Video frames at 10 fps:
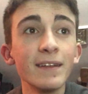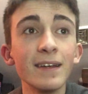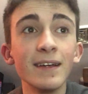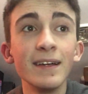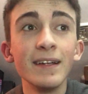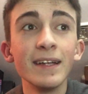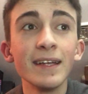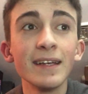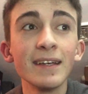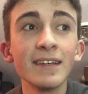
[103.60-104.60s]
then
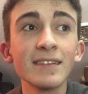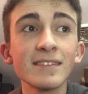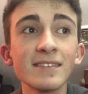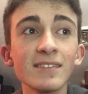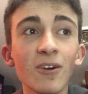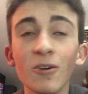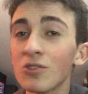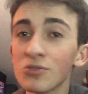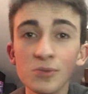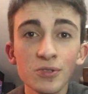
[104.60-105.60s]
it's
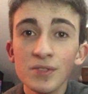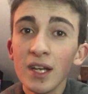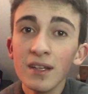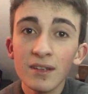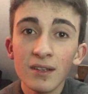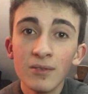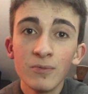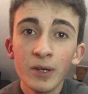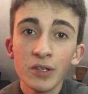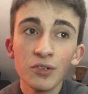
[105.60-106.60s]
hard to produce anything
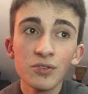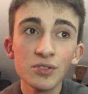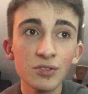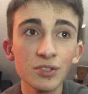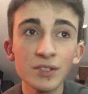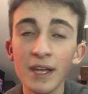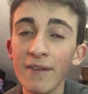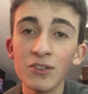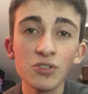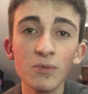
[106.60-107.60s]
when you're used to just
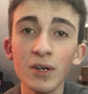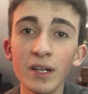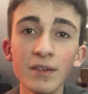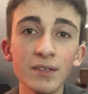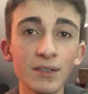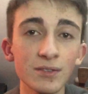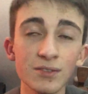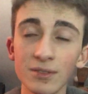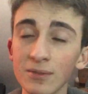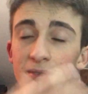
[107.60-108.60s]
having Joel out there.
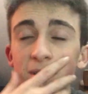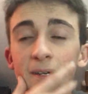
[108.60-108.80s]
So,